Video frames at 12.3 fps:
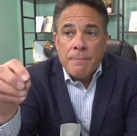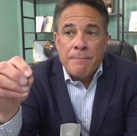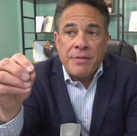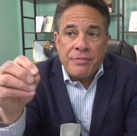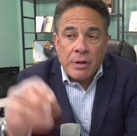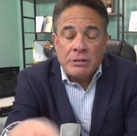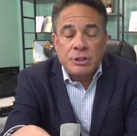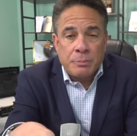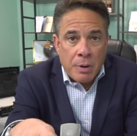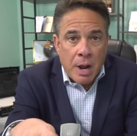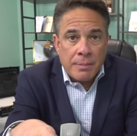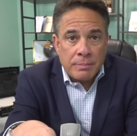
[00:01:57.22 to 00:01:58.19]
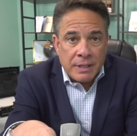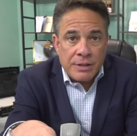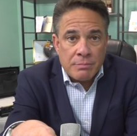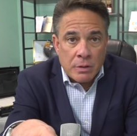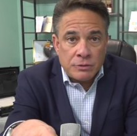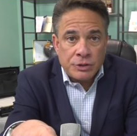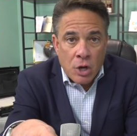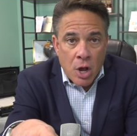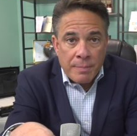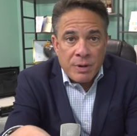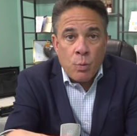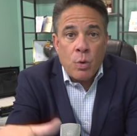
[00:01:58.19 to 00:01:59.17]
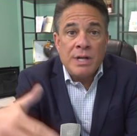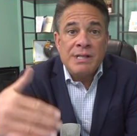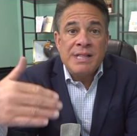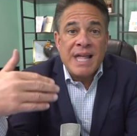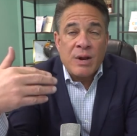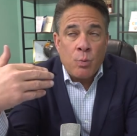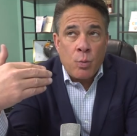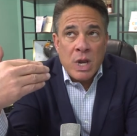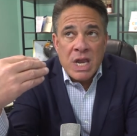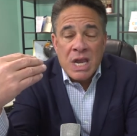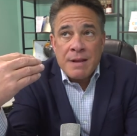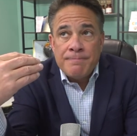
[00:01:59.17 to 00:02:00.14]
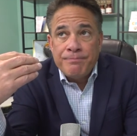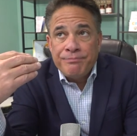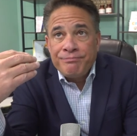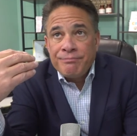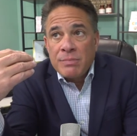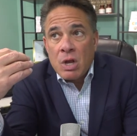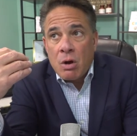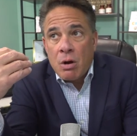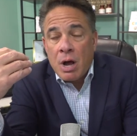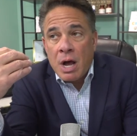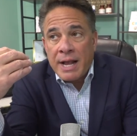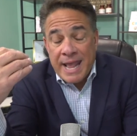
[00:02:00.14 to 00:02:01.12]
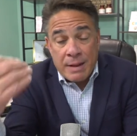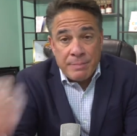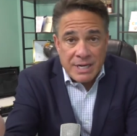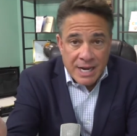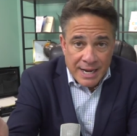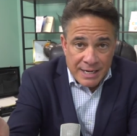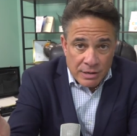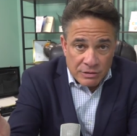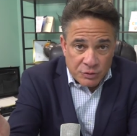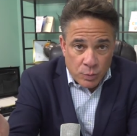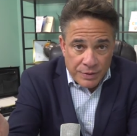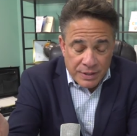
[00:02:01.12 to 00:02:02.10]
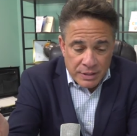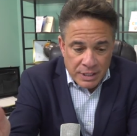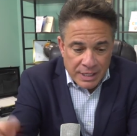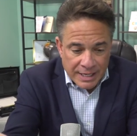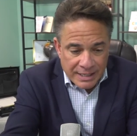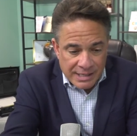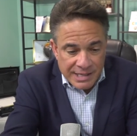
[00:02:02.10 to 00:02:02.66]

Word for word: but those are probably the most common ones that we uh, can be diagnosed with in the United